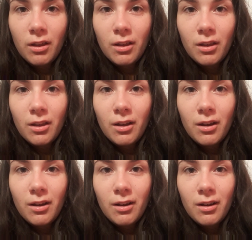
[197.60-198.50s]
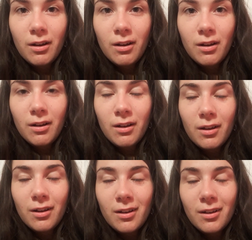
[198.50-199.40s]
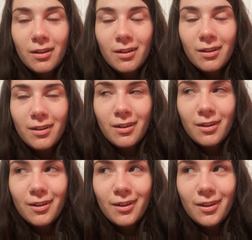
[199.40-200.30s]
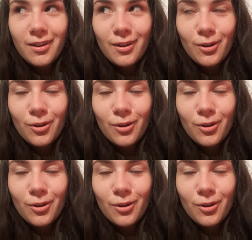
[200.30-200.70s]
No one is speaking in this clip.